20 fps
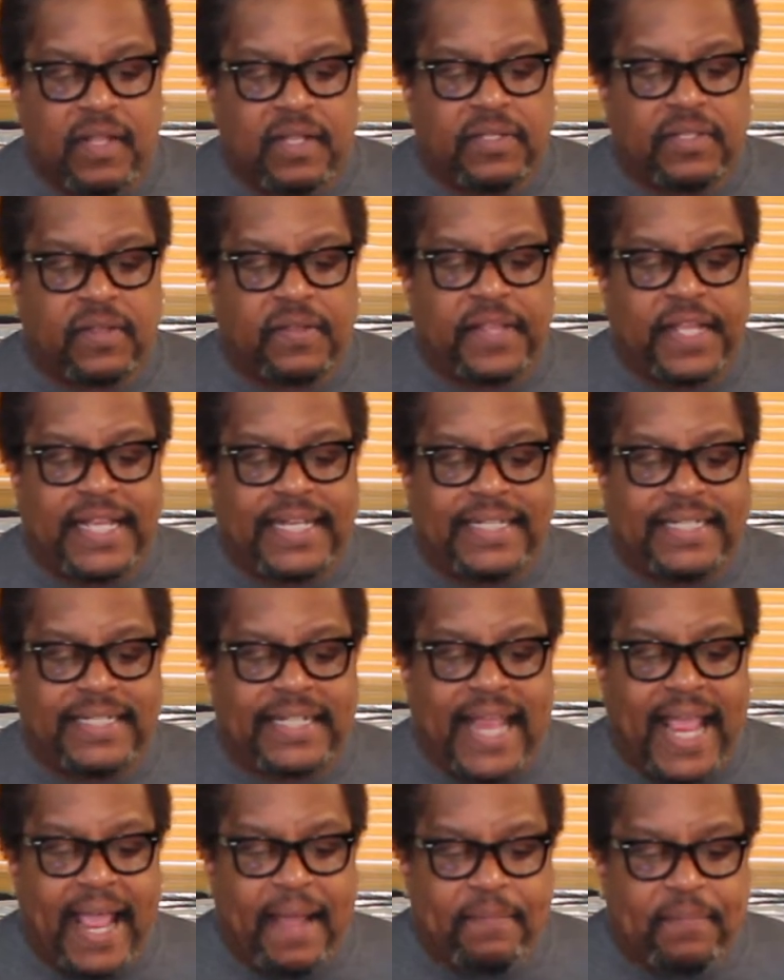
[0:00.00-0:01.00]
So the
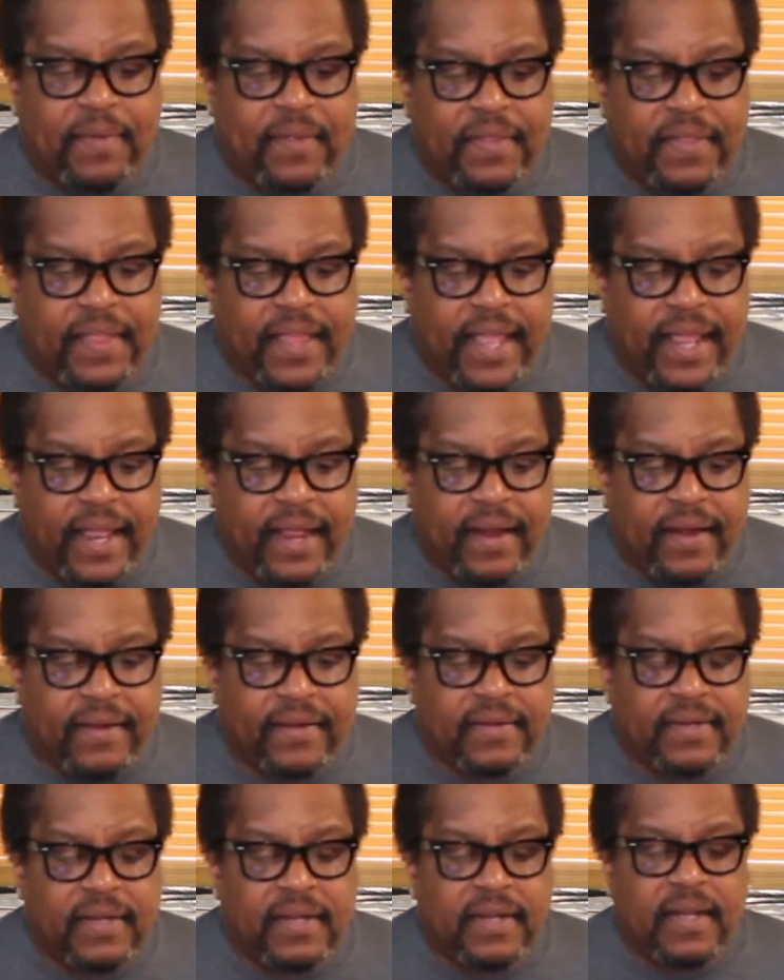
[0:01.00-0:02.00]
example
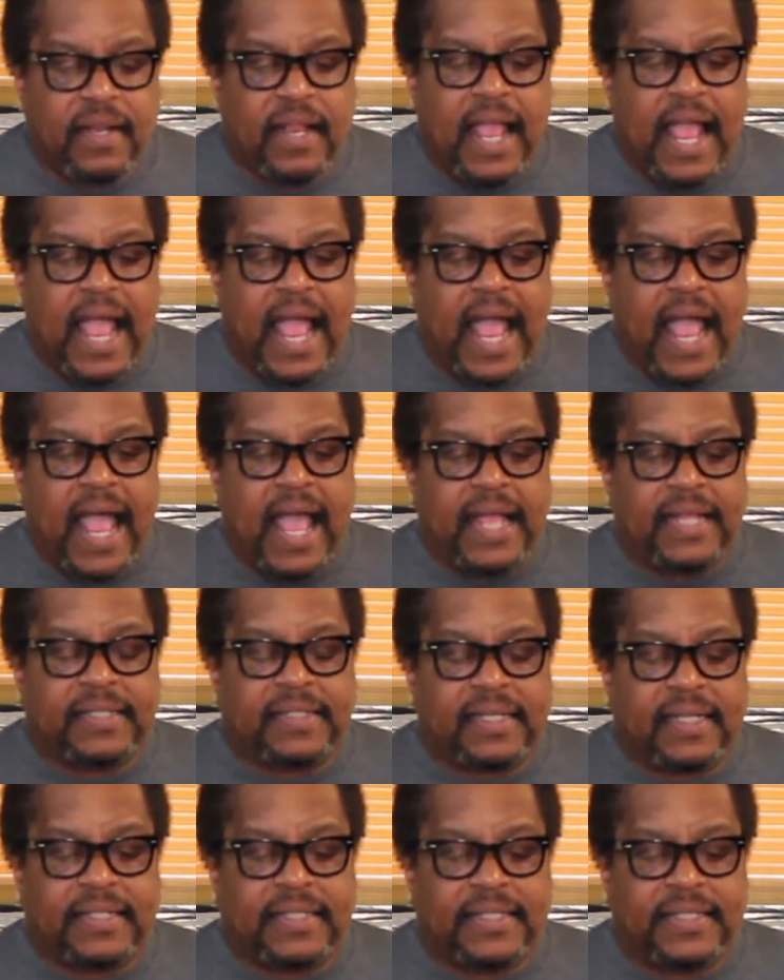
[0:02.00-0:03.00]
there
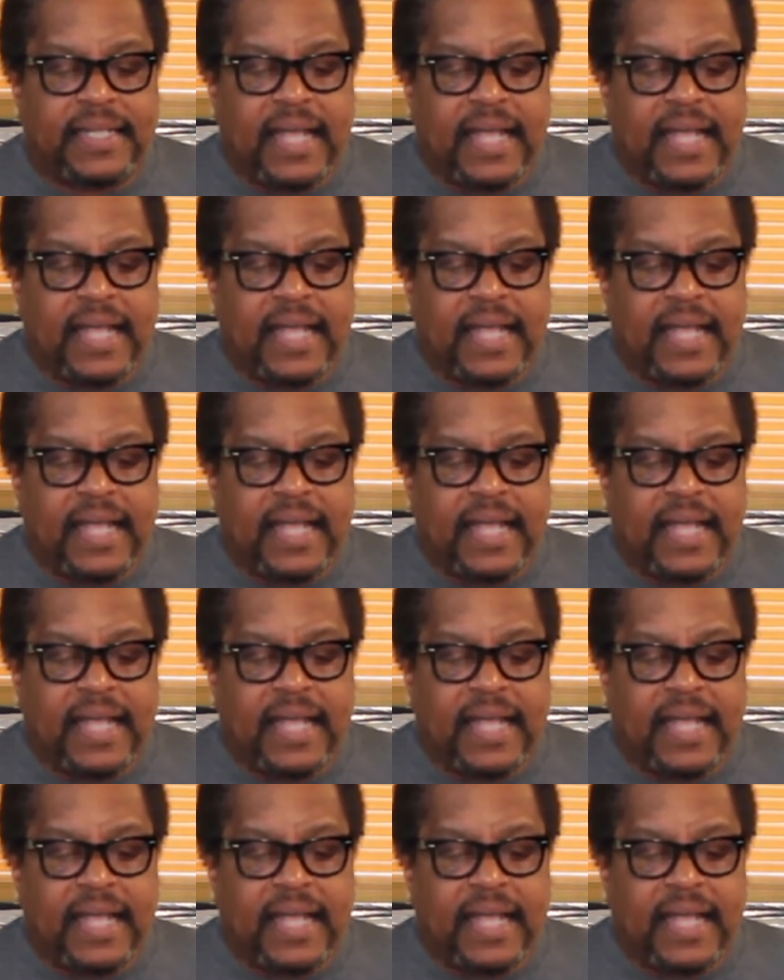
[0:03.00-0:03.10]
has a